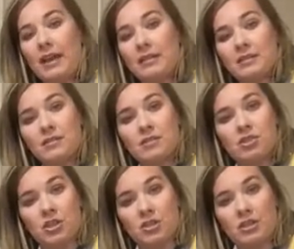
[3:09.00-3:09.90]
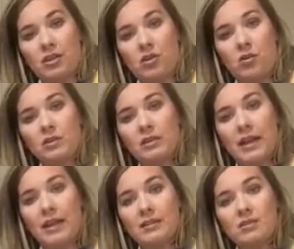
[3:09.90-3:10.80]
glass looks just like cold
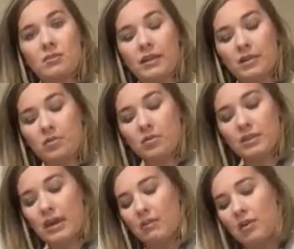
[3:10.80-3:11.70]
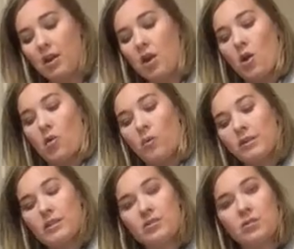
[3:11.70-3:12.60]
glass, so let it cool down.
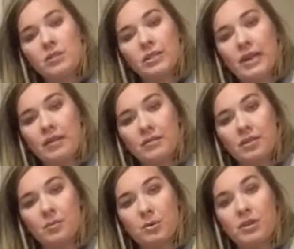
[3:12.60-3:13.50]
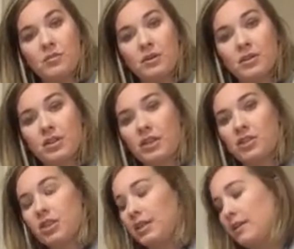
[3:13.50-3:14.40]
Once it's cooled down to the point you can
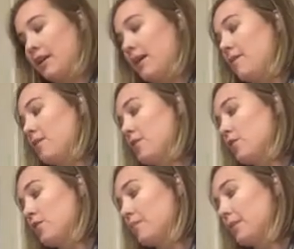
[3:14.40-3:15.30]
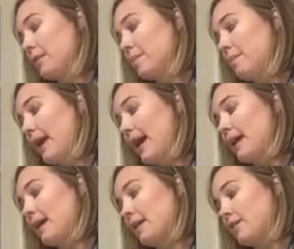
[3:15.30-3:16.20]
touch it, then you're going to put it
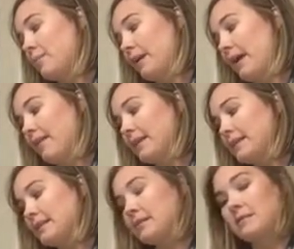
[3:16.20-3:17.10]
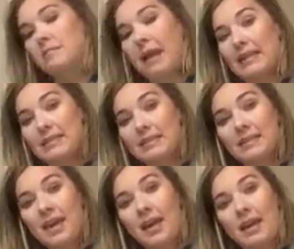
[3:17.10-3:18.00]
back on your balance, mass it
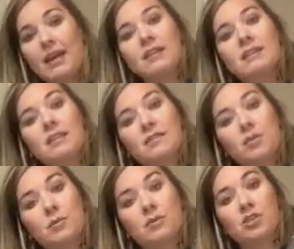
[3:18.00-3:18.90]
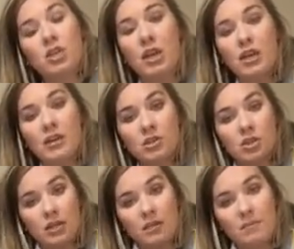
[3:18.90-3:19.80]
again, and see if there was a
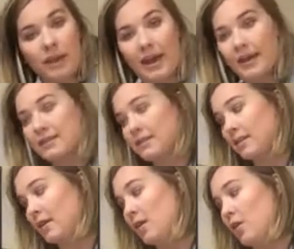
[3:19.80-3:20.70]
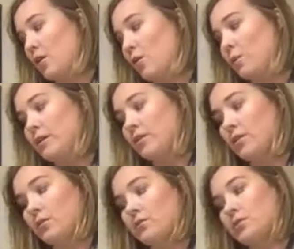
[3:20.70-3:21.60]
change in mass when
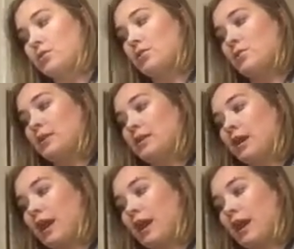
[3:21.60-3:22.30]
the